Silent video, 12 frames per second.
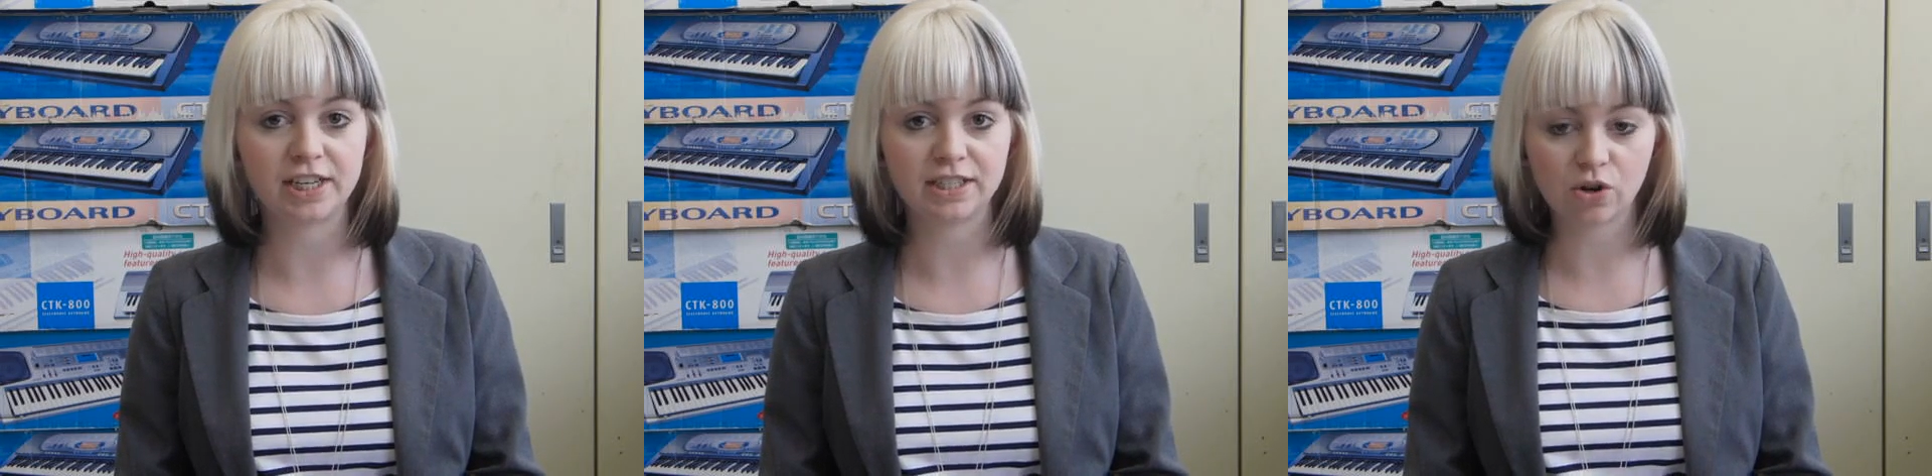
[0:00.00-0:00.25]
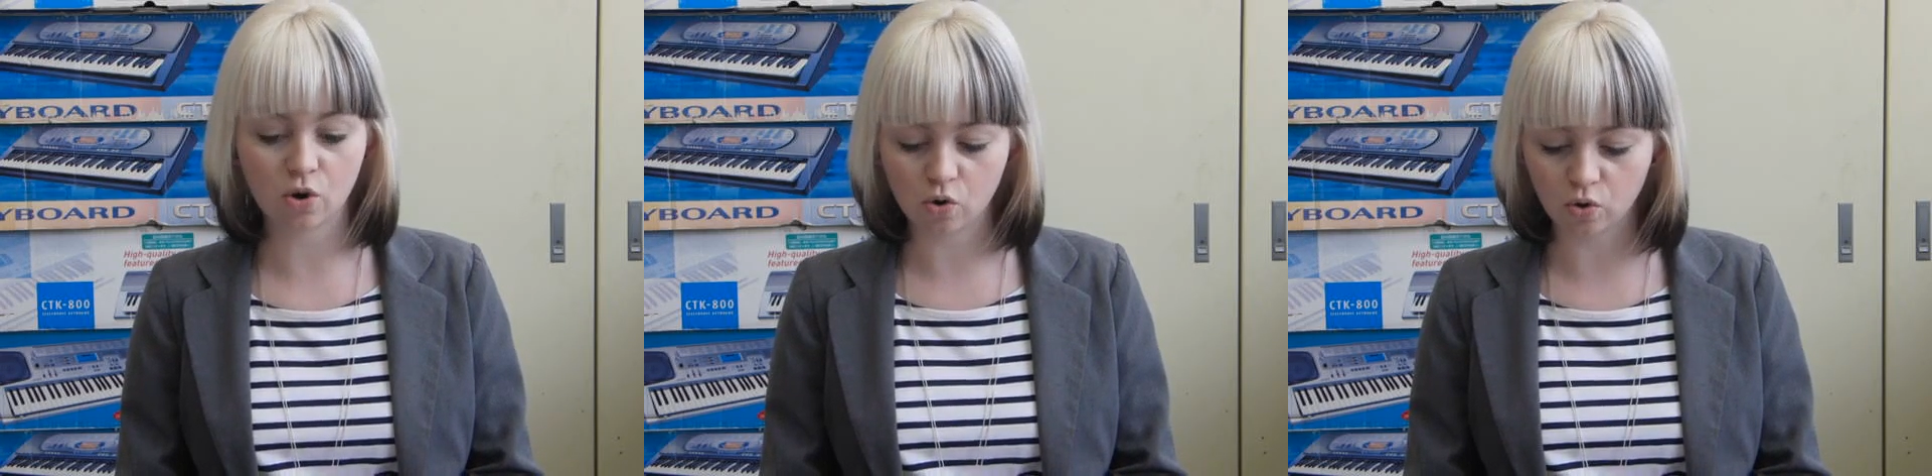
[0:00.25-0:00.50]
is
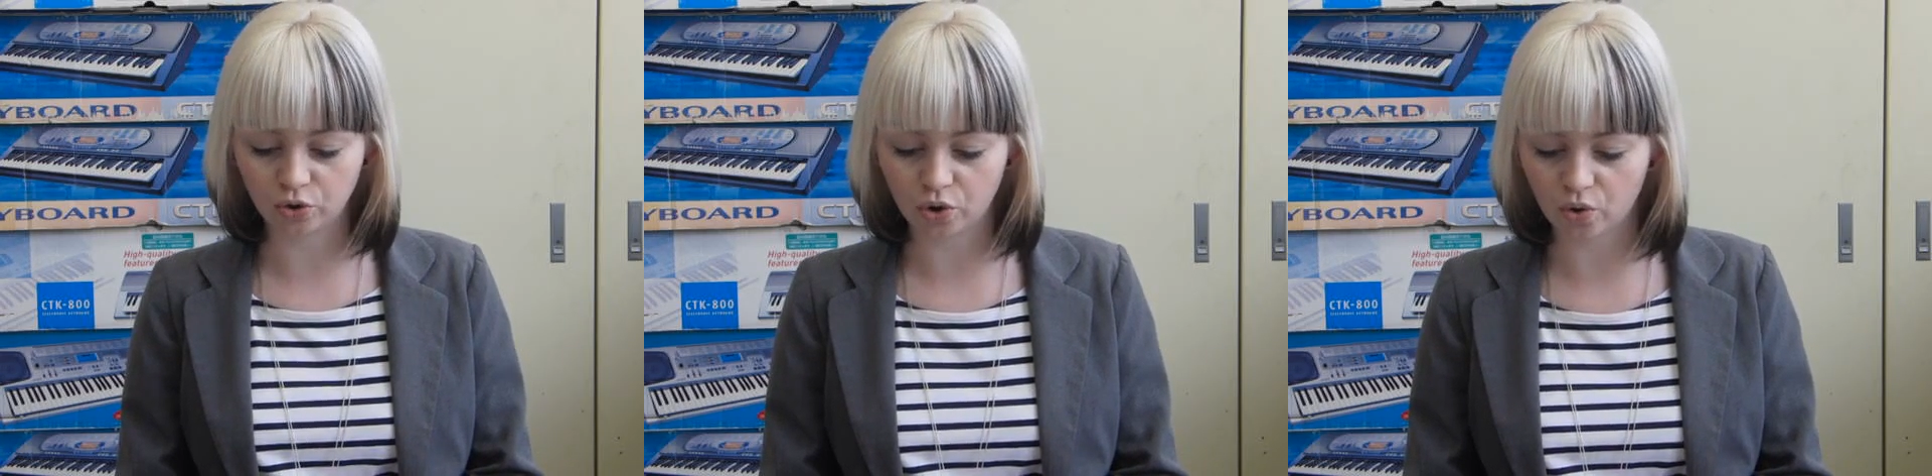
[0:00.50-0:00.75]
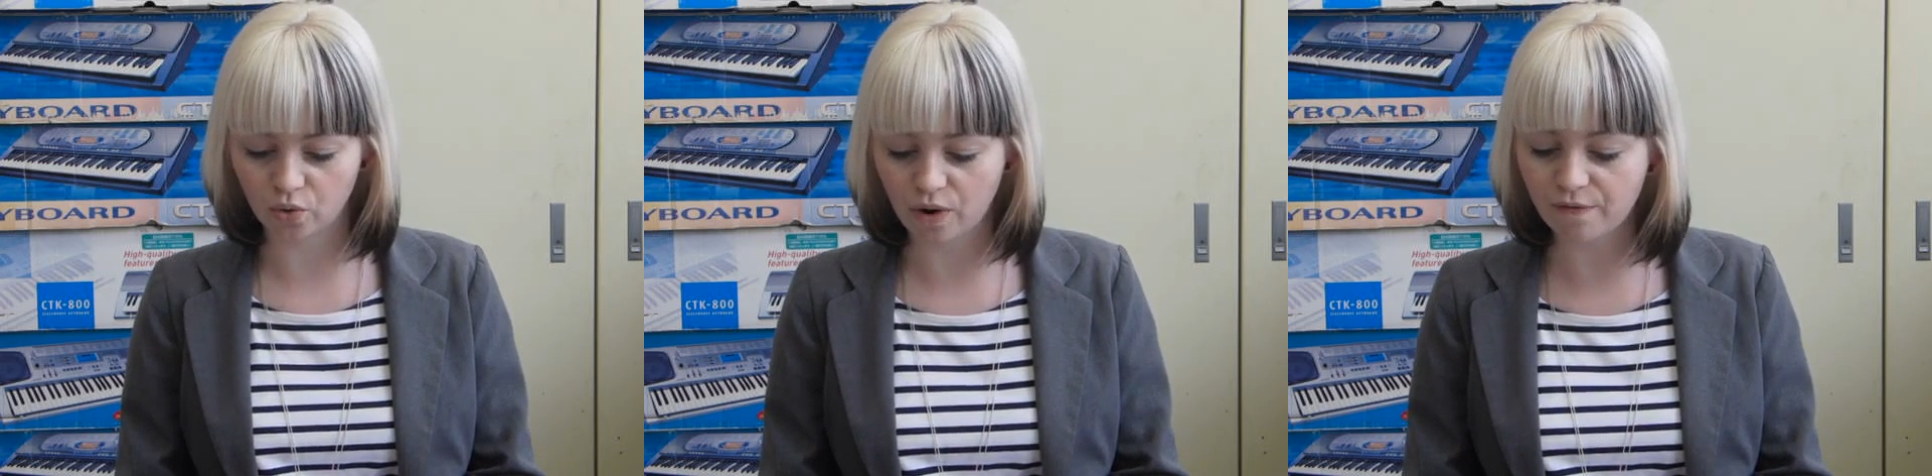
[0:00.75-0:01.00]
called
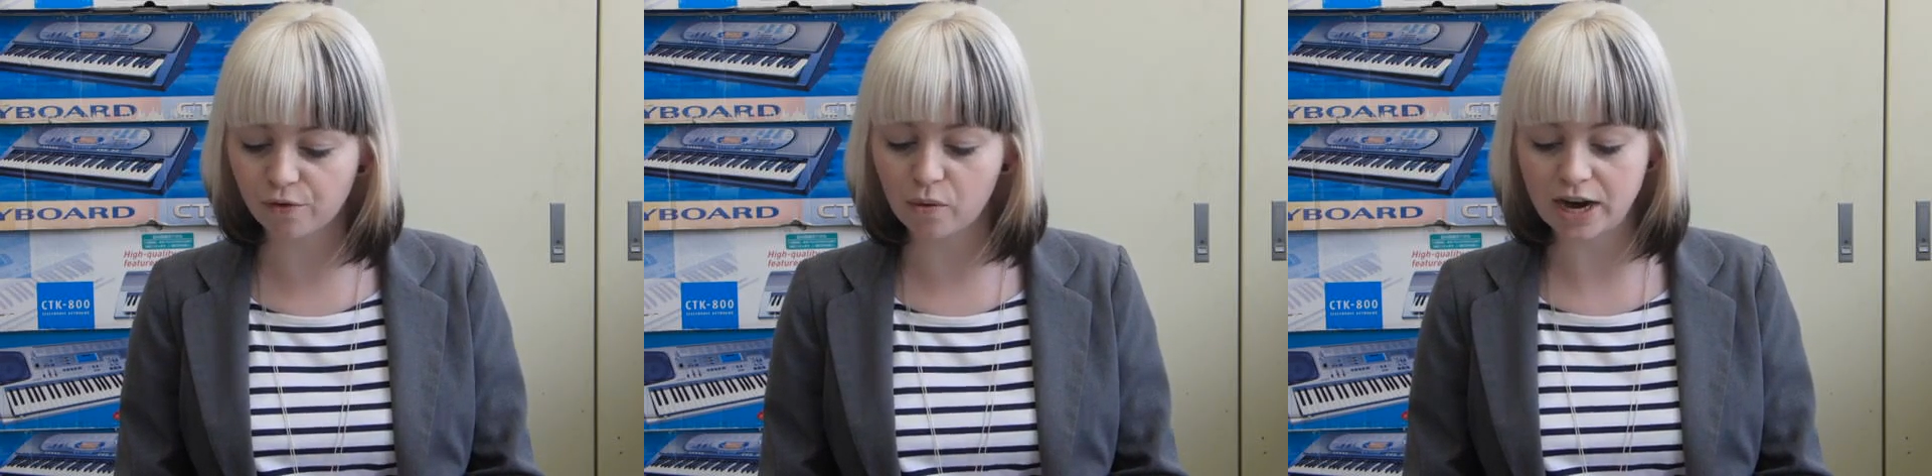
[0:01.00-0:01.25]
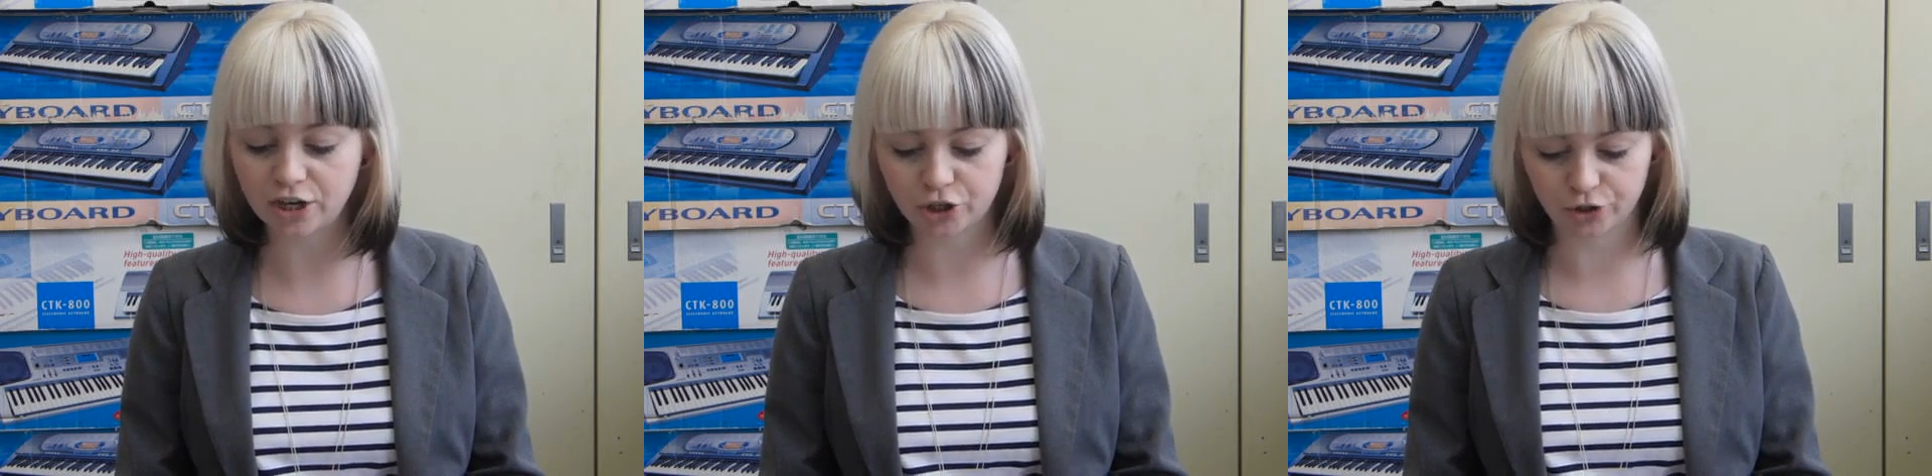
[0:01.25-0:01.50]

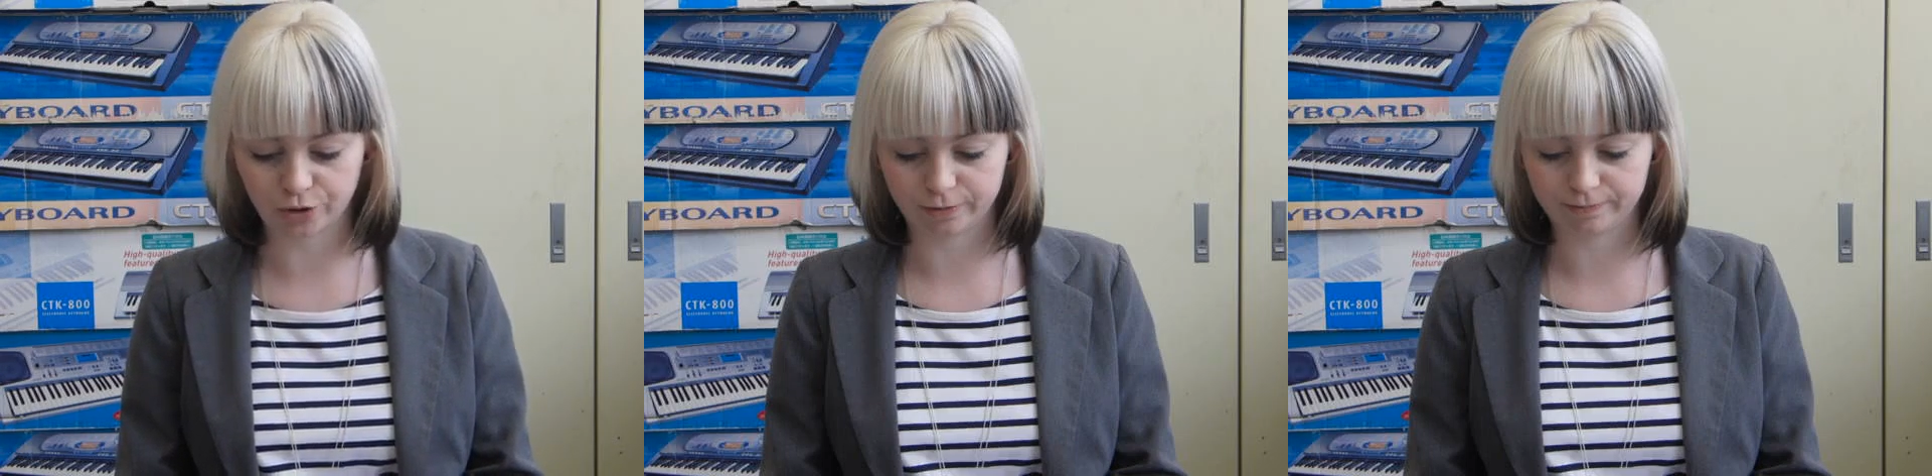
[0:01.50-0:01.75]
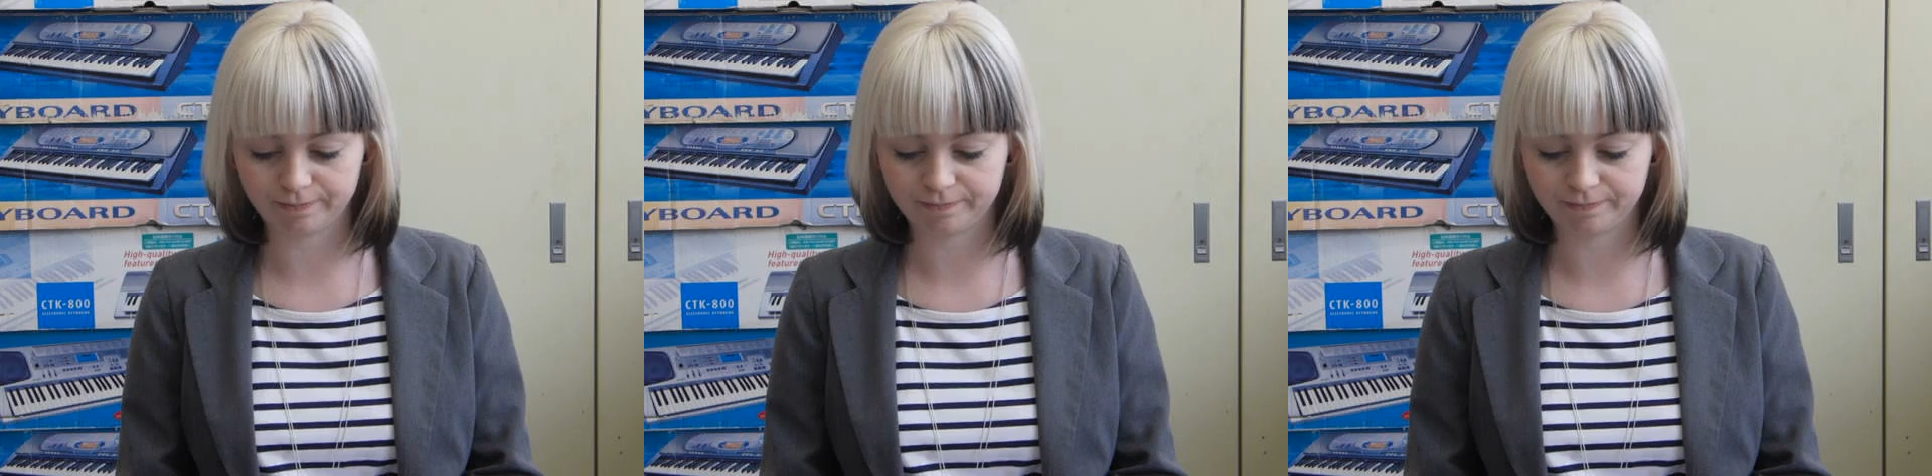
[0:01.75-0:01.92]
referential.